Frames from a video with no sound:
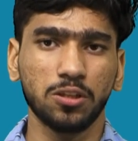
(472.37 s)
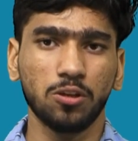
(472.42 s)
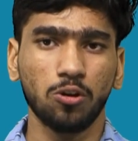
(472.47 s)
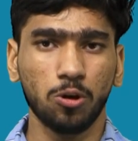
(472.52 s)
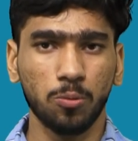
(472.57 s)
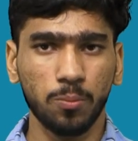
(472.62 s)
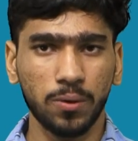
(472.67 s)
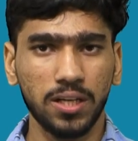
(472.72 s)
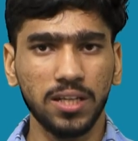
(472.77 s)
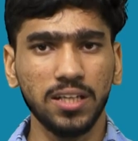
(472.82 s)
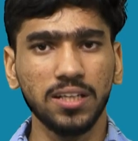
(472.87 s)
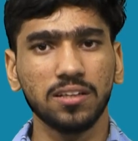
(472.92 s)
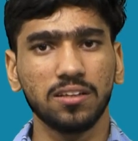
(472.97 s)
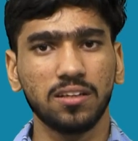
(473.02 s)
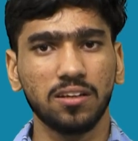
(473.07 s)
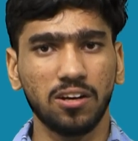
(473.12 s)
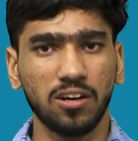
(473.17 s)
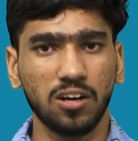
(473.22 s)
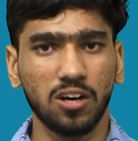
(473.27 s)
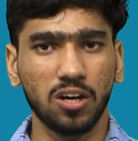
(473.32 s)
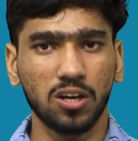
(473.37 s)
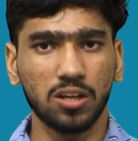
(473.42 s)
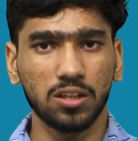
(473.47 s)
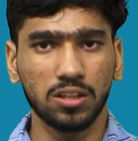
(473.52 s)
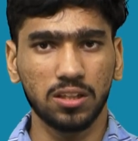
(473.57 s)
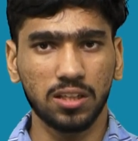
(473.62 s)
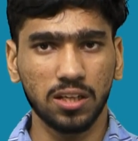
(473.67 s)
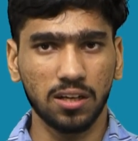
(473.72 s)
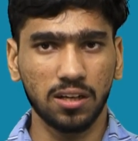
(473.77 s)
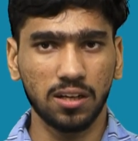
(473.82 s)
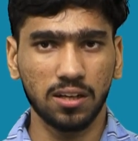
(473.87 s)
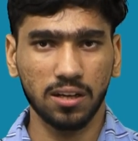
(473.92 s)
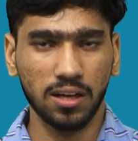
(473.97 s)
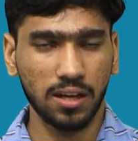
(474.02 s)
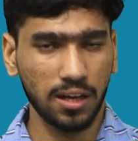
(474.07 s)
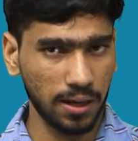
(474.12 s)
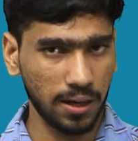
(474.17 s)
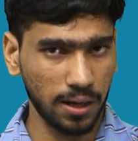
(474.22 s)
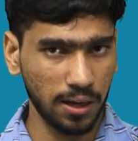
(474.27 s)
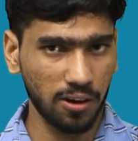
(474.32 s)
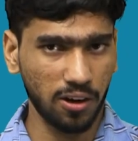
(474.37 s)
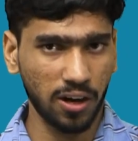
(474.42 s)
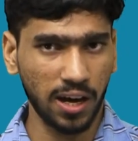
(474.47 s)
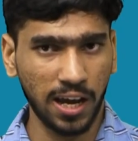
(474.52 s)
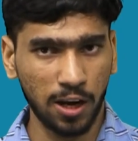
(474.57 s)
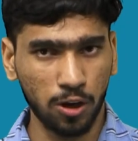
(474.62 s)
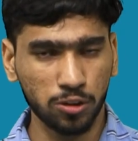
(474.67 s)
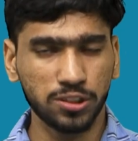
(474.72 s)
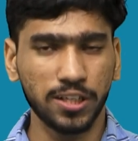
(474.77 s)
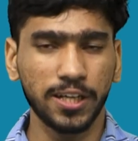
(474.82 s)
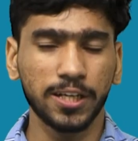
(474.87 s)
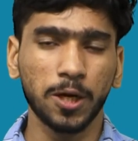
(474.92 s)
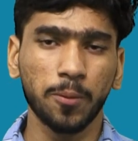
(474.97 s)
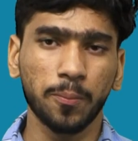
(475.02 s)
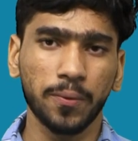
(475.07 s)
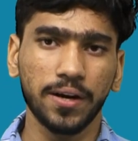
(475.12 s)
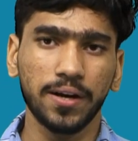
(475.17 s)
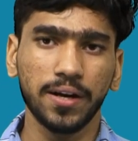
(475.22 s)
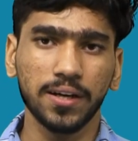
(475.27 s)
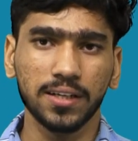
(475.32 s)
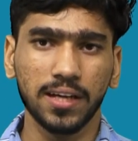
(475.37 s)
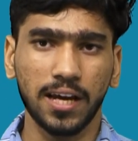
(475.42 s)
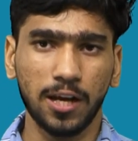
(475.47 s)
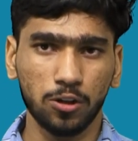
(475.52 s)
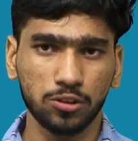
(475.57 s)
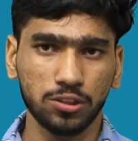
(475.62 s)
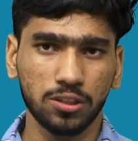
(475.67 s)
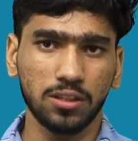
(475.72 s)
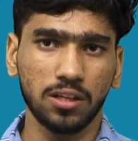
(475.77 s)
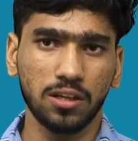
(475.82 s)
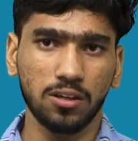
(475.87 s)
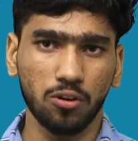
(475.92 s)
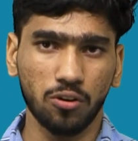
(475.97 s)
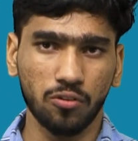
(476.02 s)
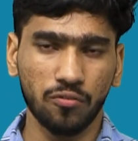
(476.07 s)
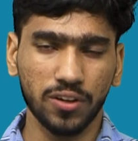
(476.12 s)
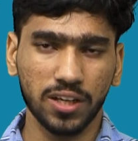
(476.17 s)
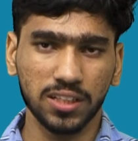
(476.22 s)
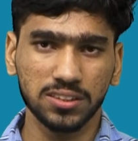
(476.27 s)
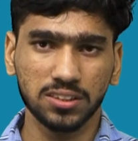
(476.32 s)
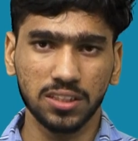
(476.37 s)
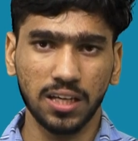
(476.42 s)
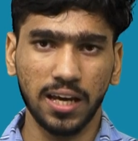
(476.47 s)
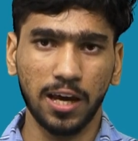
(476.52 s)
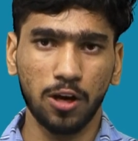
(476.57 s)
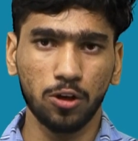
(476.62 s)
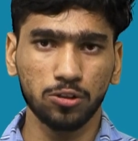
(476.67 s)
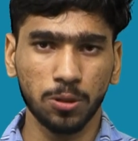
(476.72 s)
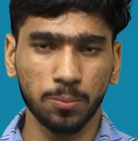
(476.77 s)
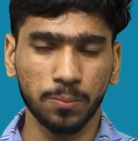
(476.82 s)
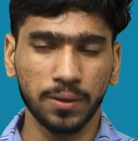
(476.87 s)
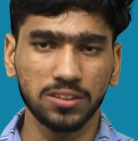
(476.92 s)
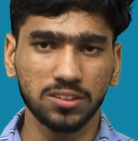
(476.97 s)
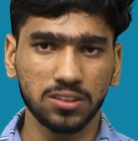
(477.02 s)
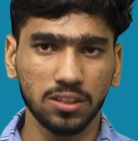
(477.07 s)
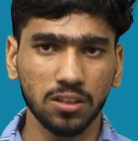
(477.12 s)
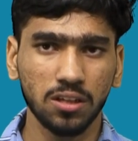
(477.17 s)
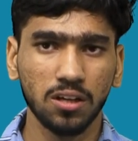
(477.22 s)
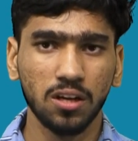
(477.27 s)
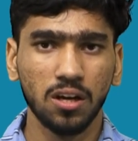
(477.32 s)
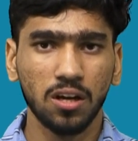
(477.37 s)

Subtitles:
Normally the halogenated product, or we can say halogen benzene,